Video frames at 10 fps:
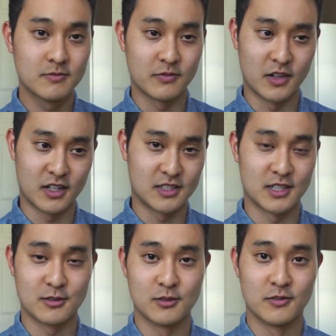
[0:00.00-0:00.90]
very
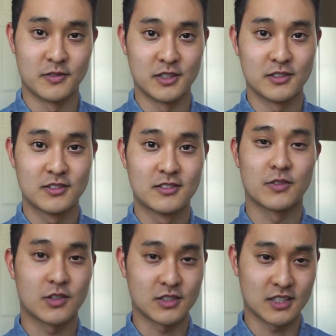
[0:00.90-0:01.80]
general field. Of
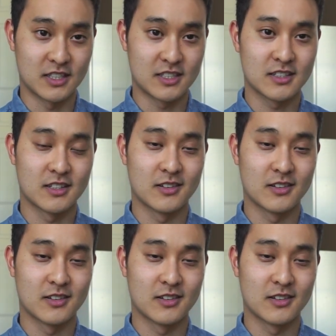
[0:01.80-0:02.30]
course, each